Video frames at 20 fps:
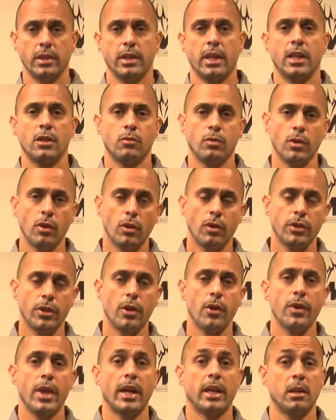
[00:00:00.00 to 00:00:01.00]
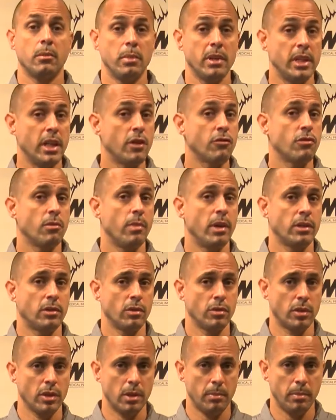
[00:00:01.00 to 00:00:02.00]
And as we all know, that could be detrimental
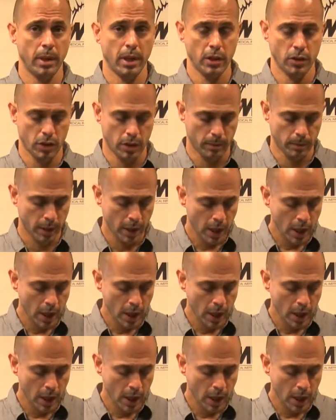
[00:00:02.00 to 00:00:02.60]
to the patient.